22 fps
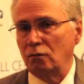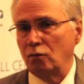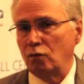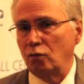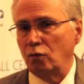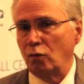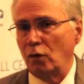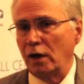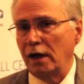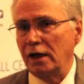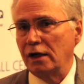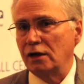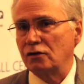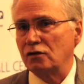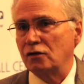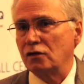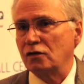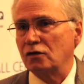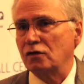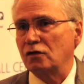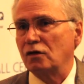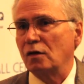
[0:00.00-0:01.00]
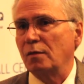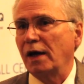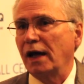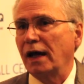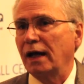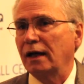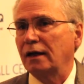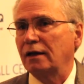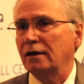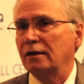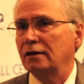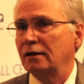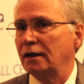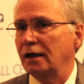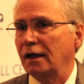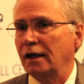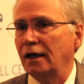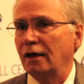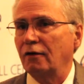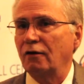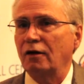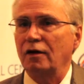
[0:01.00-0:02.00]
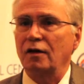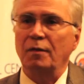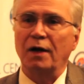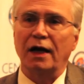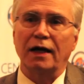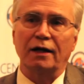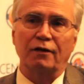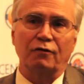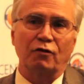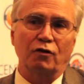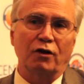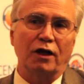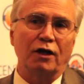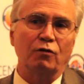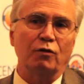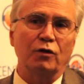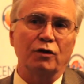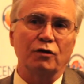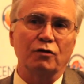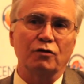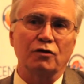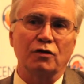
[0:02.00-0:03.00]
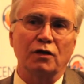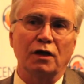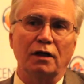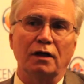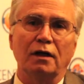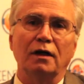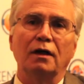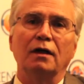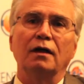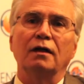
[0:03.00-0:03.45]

raises the hair on the back of your head when you say,